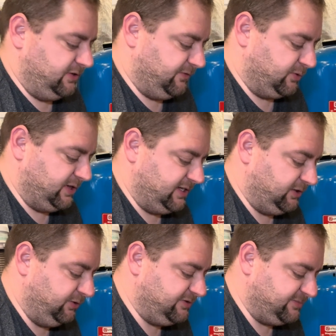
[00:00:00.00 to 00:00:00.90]
for the
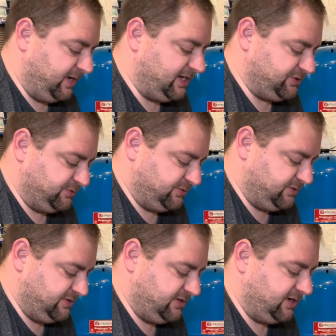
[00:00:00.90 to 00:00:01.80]
closed
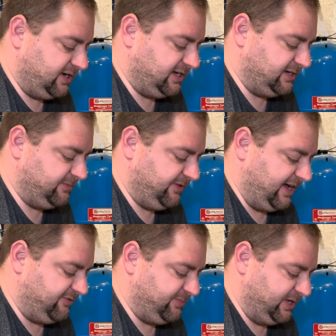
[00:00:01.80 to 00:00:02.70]
module
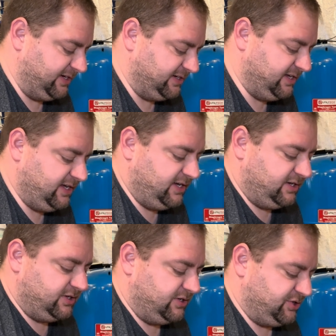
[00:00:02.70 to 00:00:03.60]
valve button
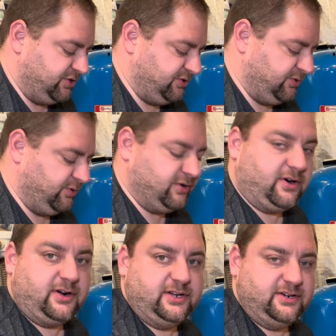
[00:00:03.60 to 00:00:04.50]
shown on
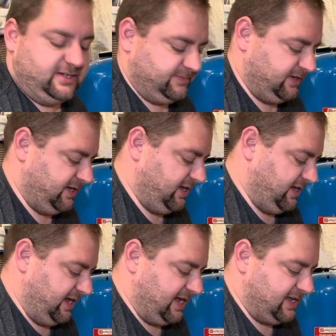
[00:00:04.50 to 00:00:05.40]
our unit.
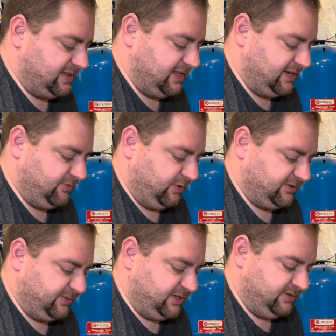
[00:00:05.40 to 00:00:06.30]
And then
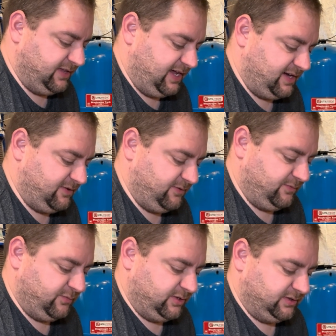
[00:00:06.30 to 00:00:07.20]
once we do that,
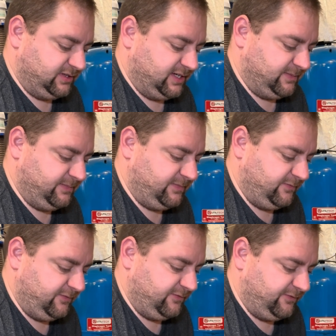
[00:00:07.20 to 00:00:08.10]
we'll
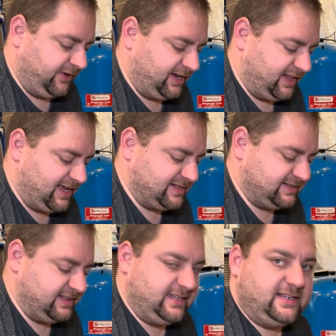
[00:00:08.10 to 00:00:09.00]

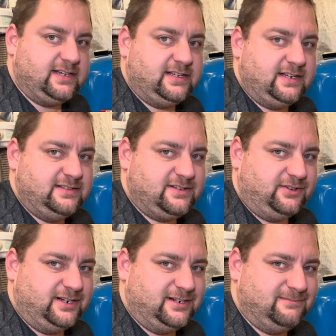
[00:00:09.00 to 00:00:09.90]
finalize the
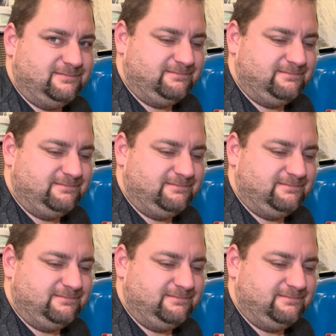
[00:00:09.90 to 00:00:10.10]
install here.